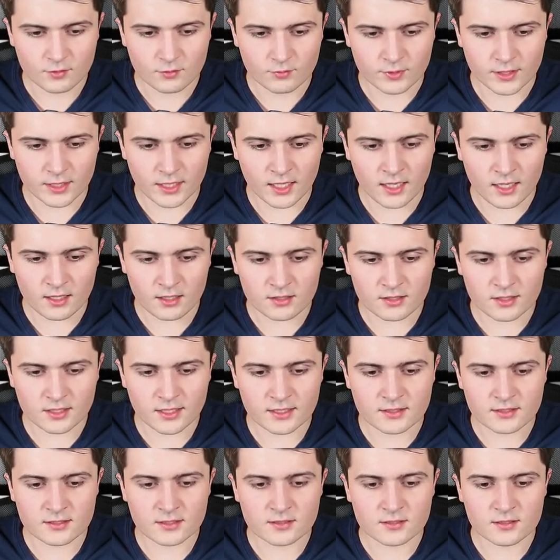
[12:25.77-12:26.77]
we are
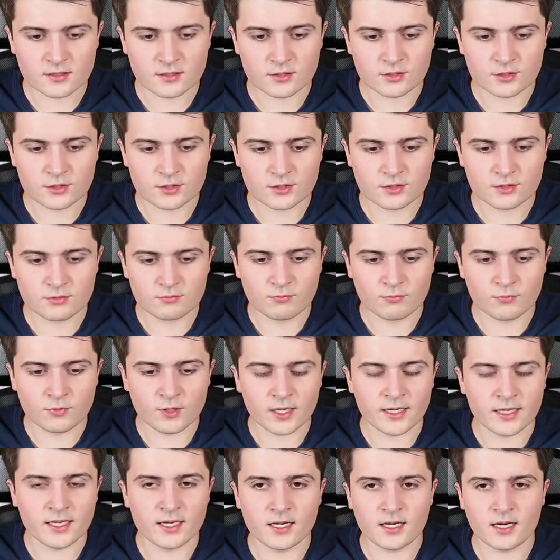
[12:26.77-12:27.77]
connected
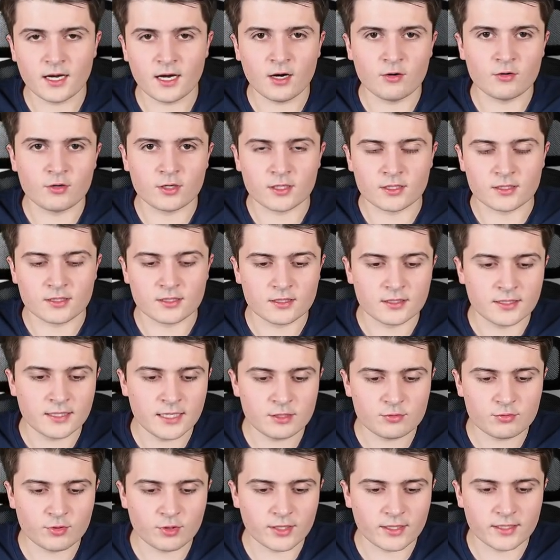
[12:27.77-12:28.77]
via our
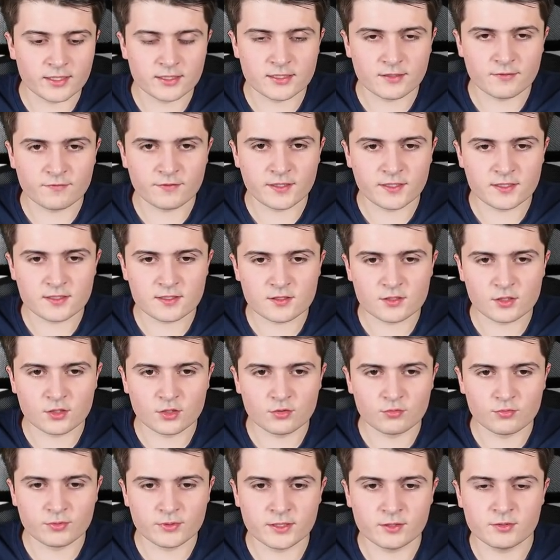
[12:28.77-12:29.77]
network interface.
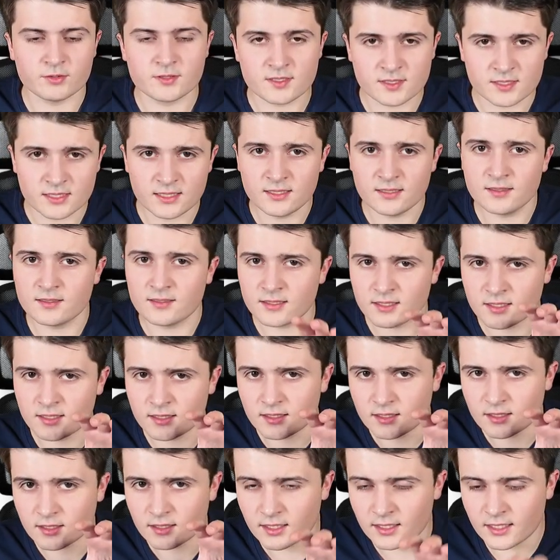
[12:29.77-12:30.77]
So we see
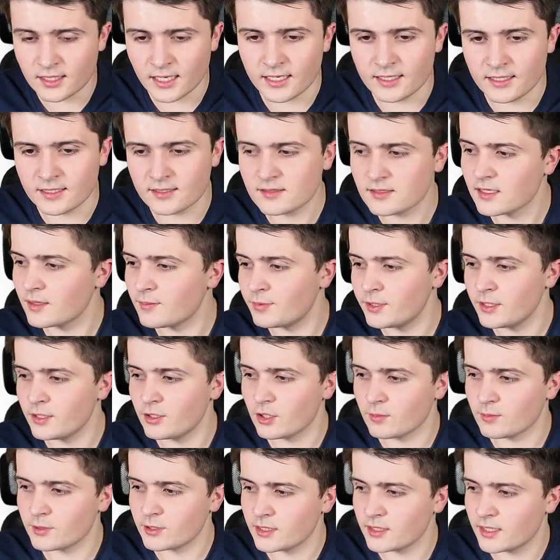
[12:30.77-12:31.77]
the KNX IP
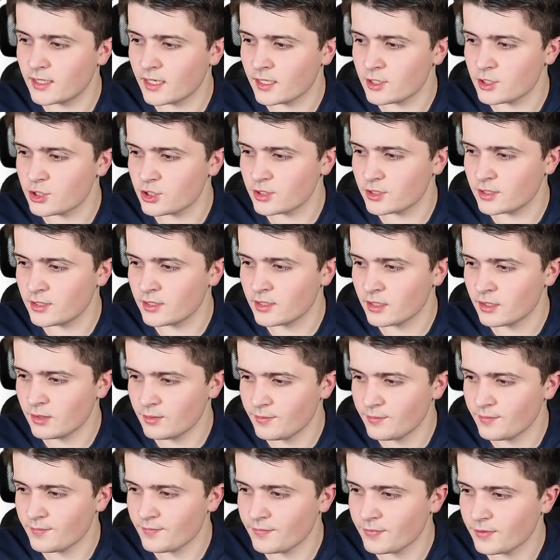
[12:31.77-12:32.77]
communication
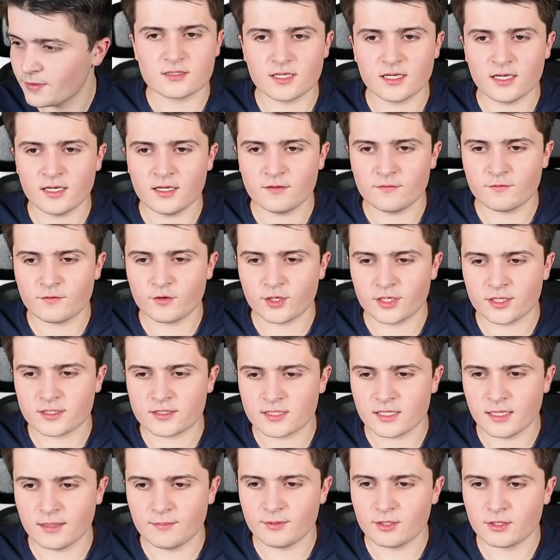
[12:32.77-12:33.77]
here. And for
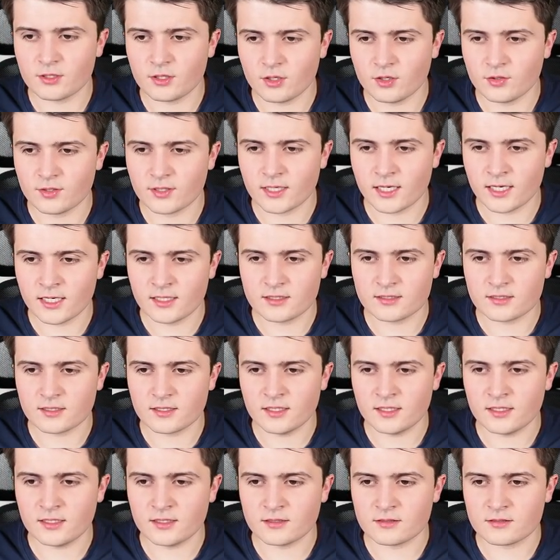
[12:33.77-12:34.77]
example, go ahead
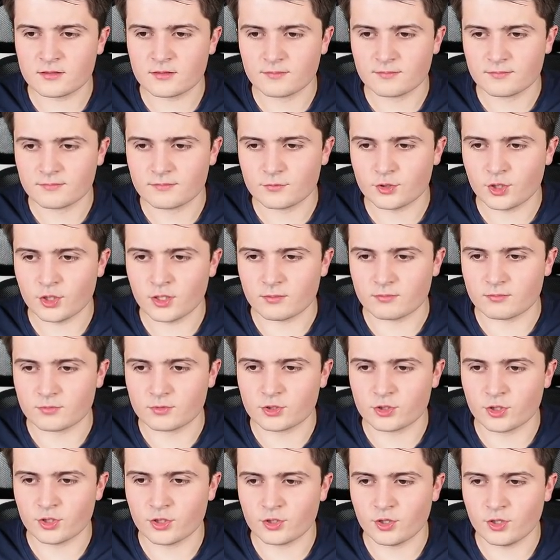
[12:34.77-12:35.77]
and yeah,
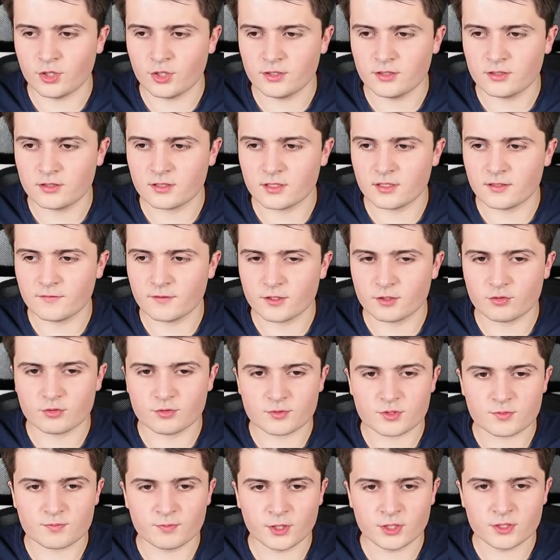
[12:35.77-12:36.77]
turn on the living
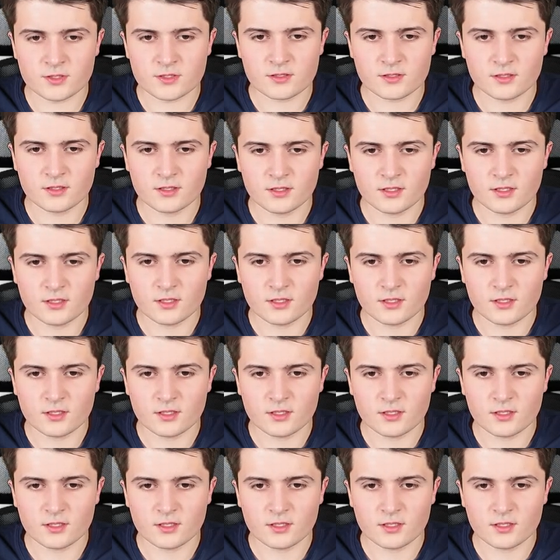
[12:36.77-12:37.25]
room spots